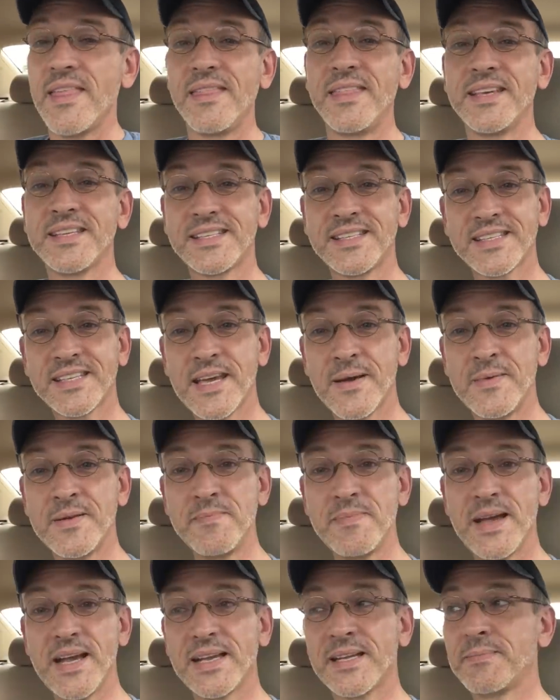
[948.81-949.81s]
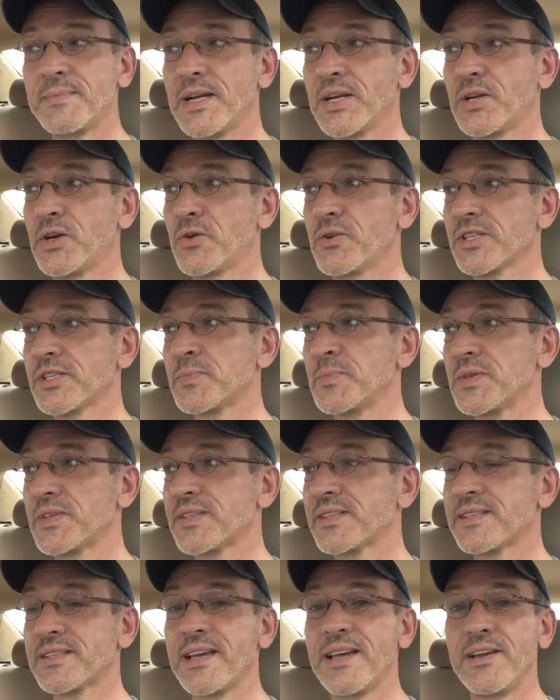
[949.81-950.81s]
This is coming back in my Christmas
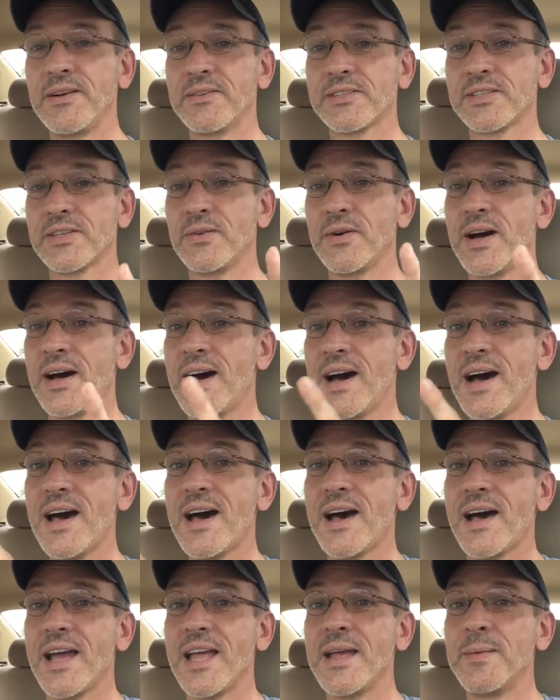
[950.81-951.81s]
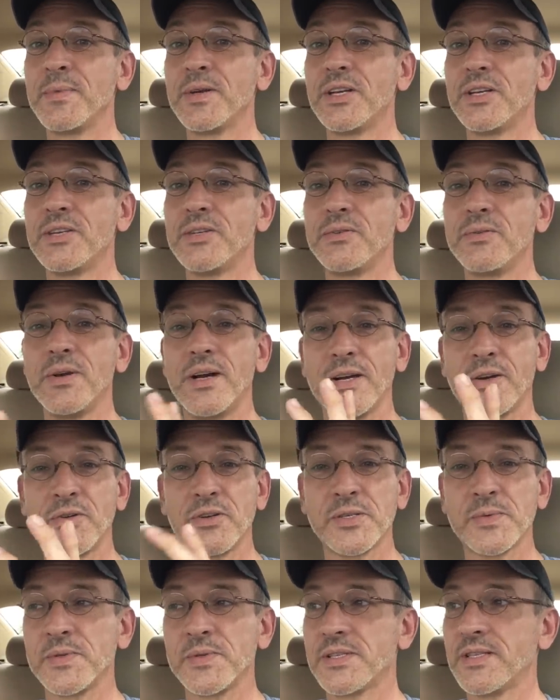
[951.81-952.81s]
sale. So aha, I am going to do a
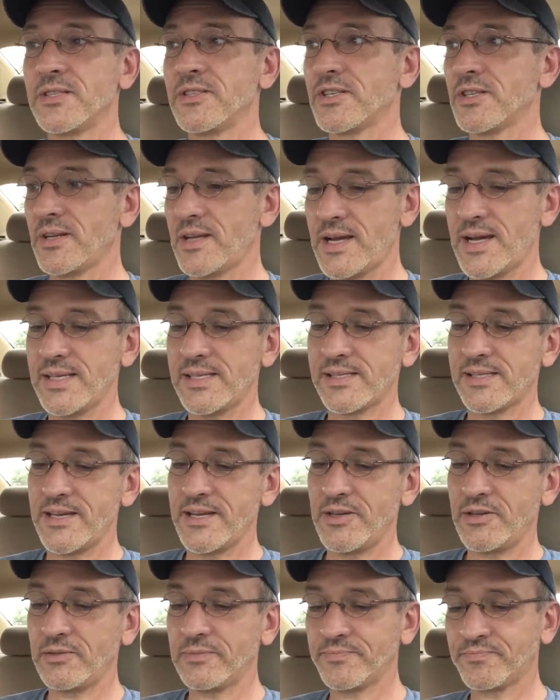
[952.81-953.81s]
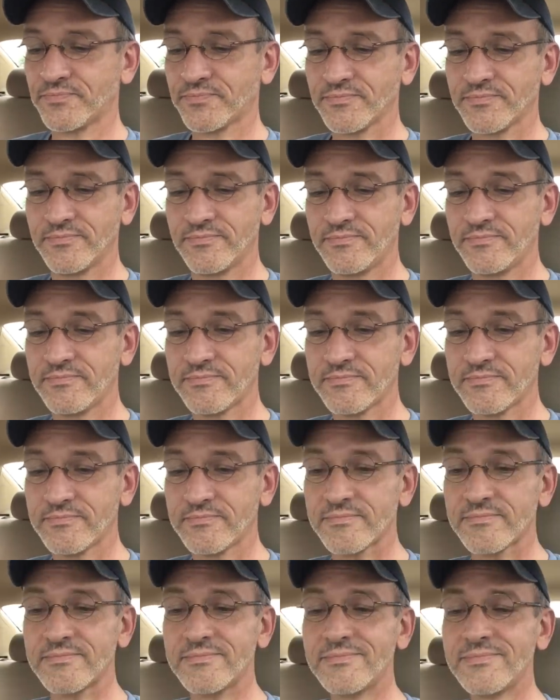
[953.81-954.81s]
Christmas in July sale.
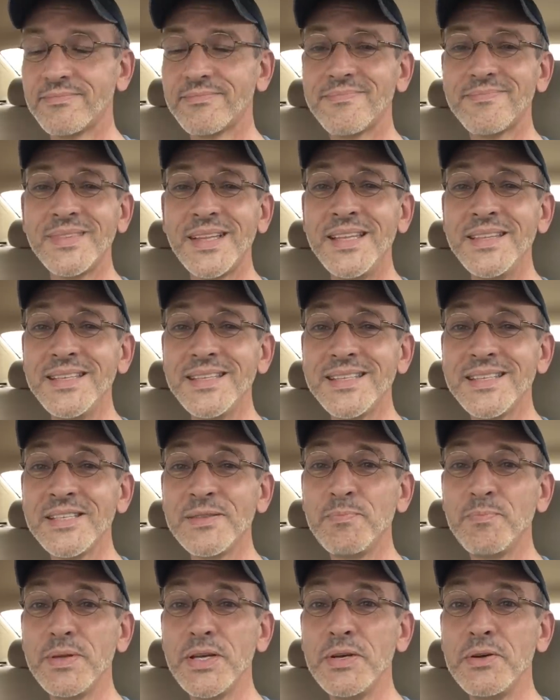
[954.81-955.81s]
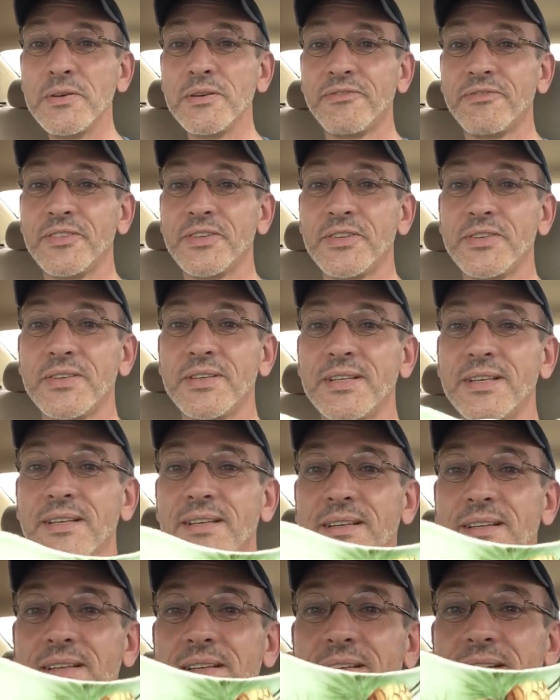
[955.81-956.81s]
This is beautiful.
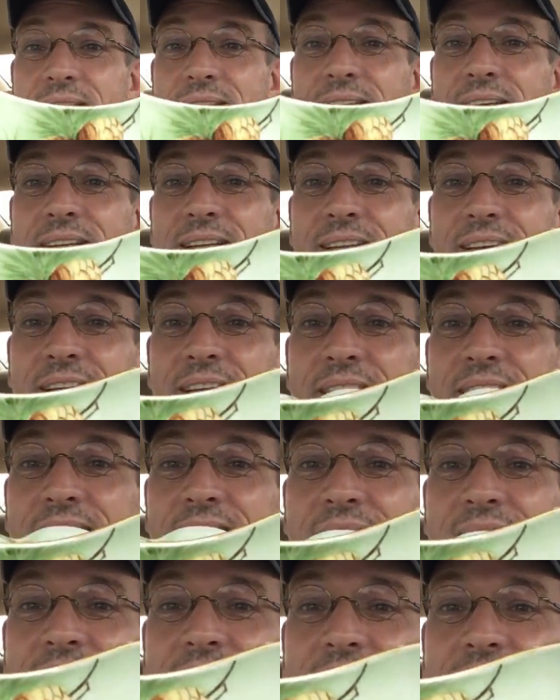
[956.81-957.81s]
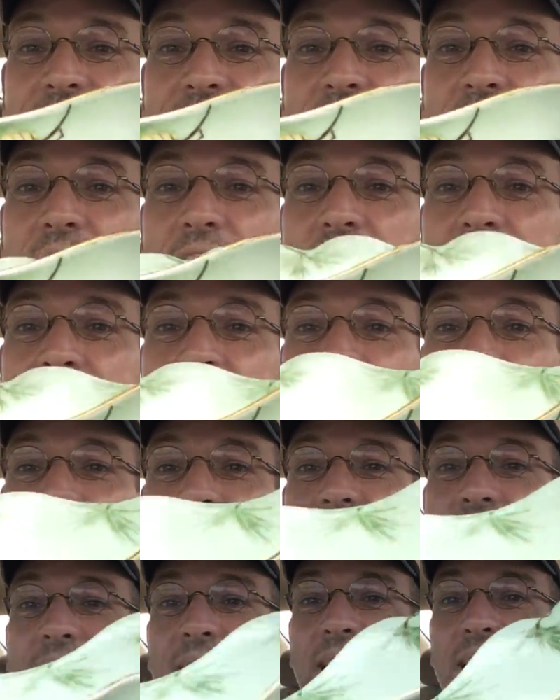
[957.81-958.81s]
Look at this.
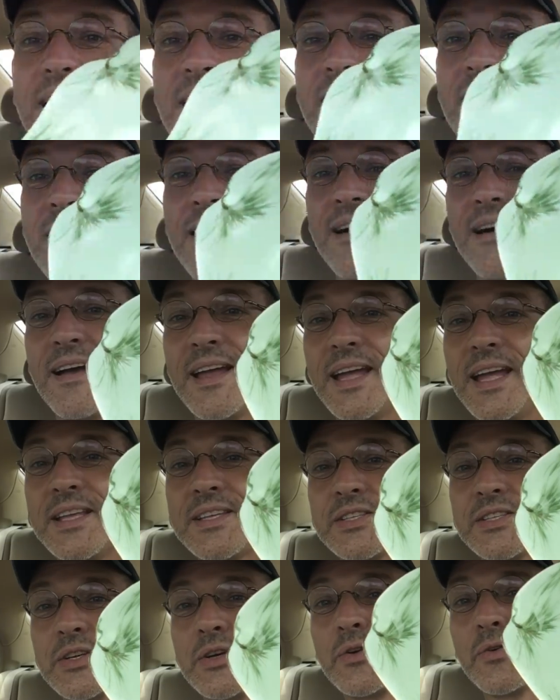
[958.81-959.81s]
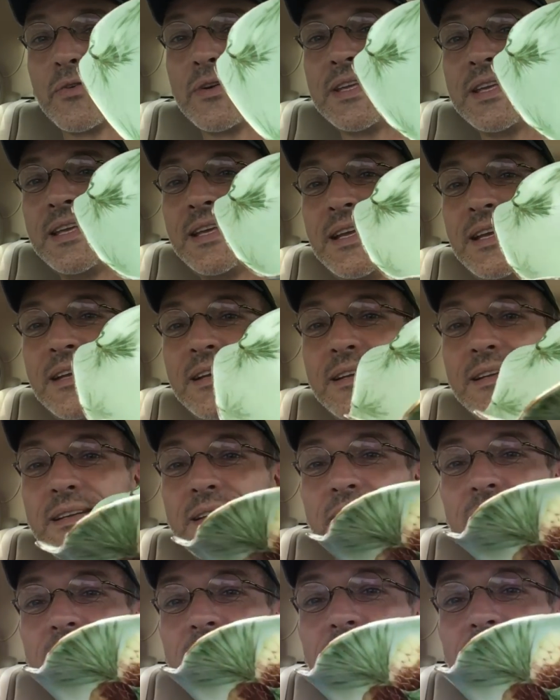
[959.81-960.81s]
It's green,
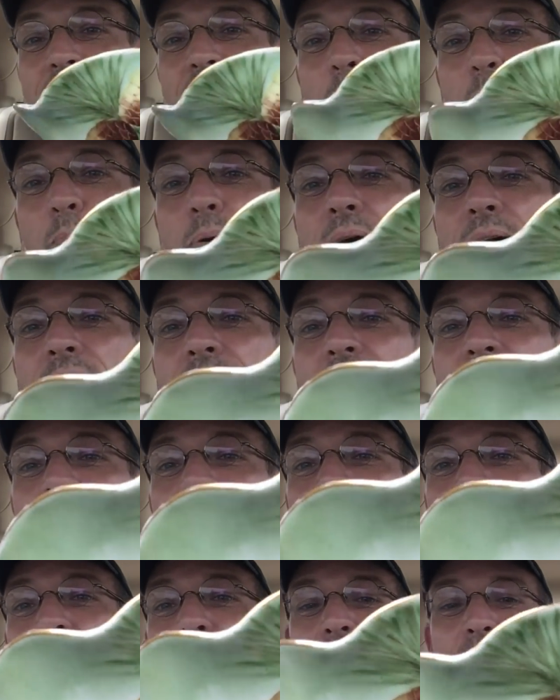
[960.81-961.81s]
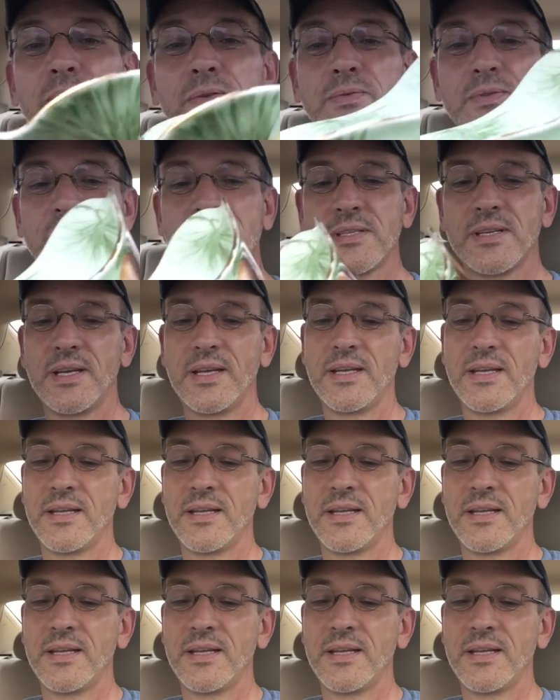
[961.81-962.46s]
pine cones.